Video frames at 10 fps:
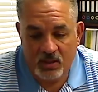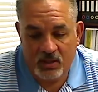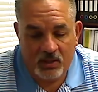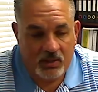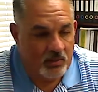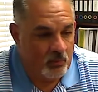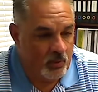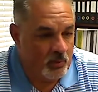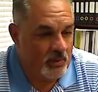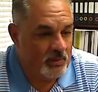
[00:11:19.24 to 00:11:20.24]
uh, and
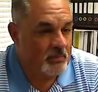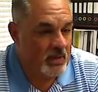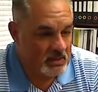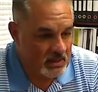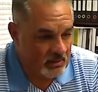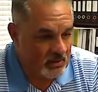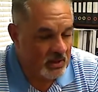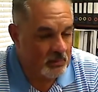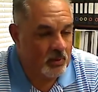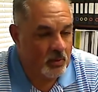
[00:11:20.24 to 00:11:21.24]
we want the best
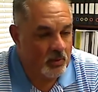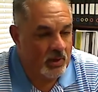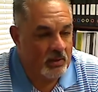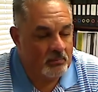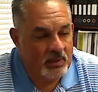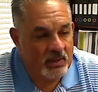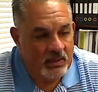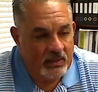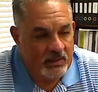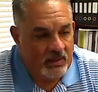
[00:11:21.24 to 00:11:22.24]
athletic program, but
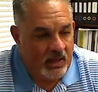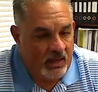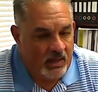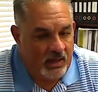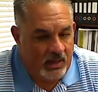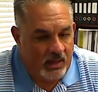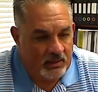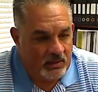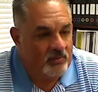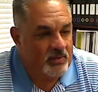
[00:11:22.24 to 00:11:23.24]
I
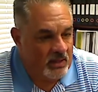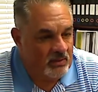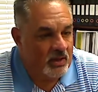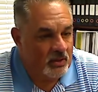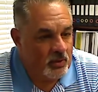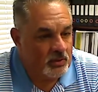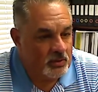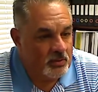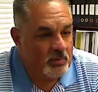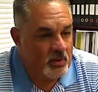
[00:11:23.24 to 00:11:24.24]
love the athletic
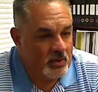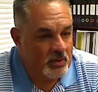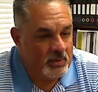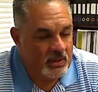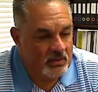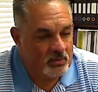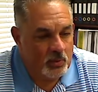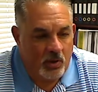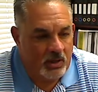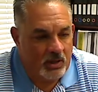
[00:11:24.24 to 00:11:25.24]
director community because
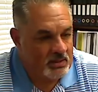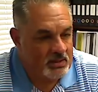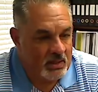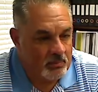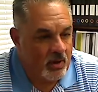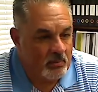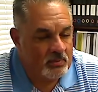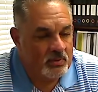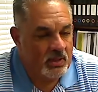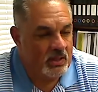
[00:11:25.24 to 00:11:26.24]
we all got the same
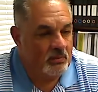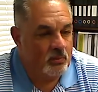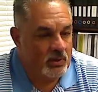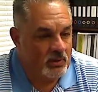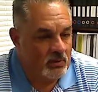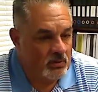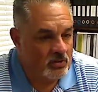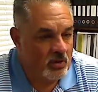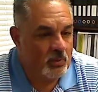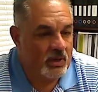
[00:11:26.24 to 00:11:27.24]
problems. And when
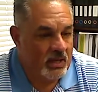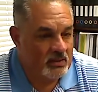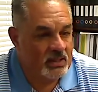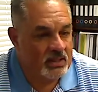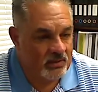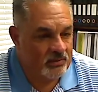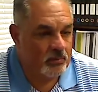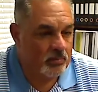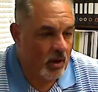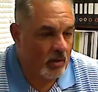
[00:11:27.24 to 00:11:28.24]
someone has a
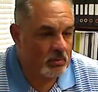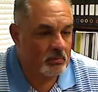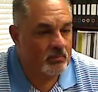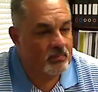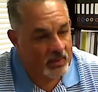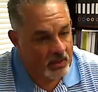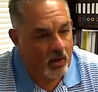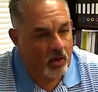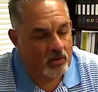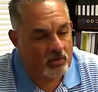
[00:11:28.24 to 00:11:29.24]
different problem than
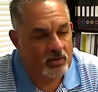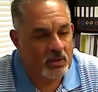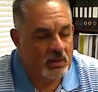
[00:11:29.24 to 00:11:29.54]
ours,